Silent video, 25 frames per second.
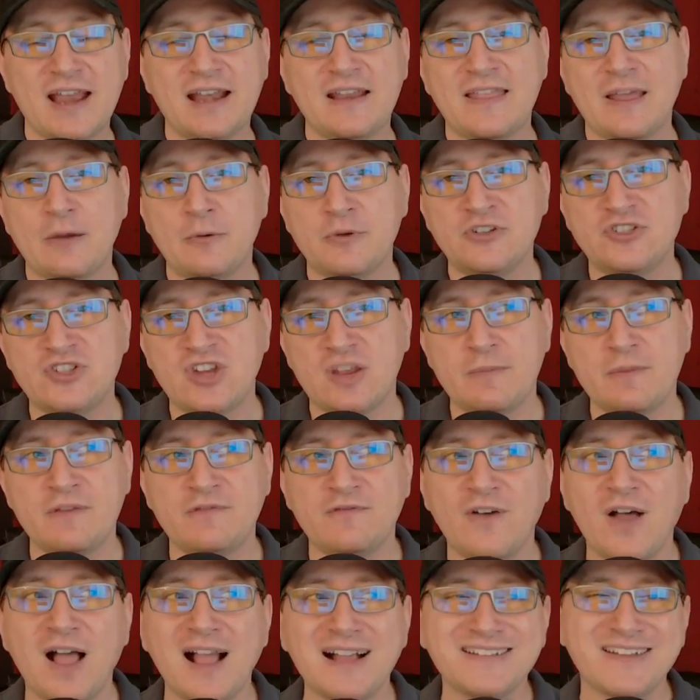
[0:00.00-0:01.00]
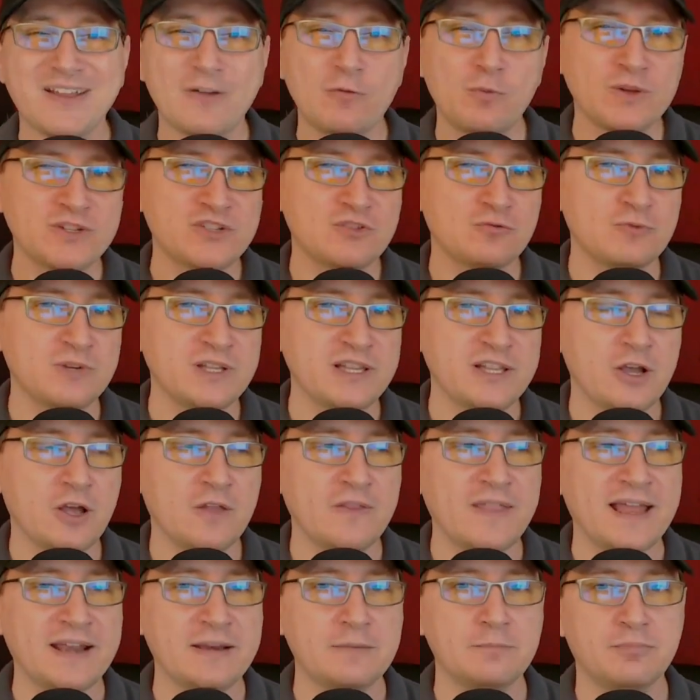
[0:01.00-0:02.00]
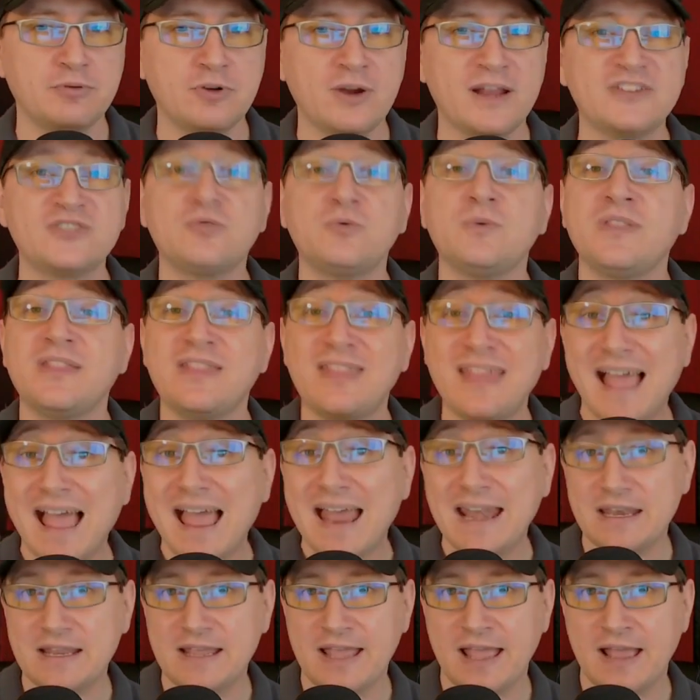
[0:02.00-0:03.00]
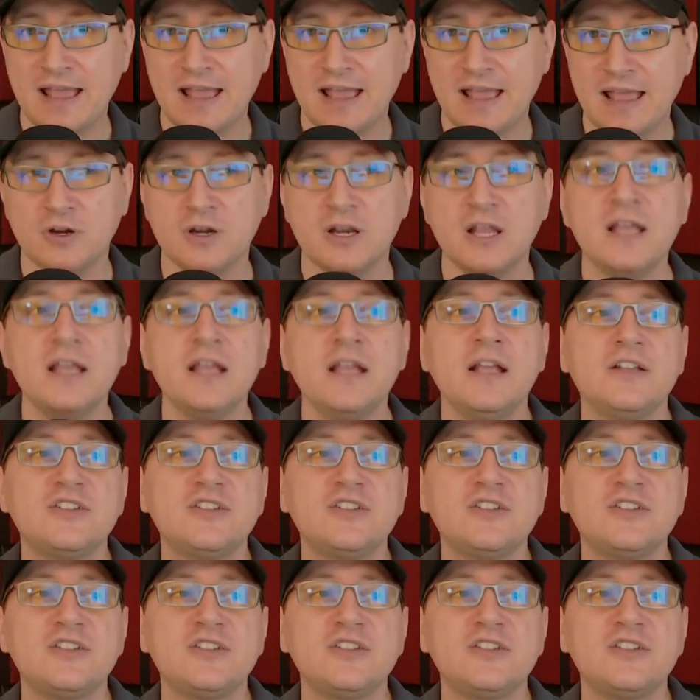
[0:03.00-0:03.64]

of that with Jamie Foxx, I wasn't really all that impressed with that effort.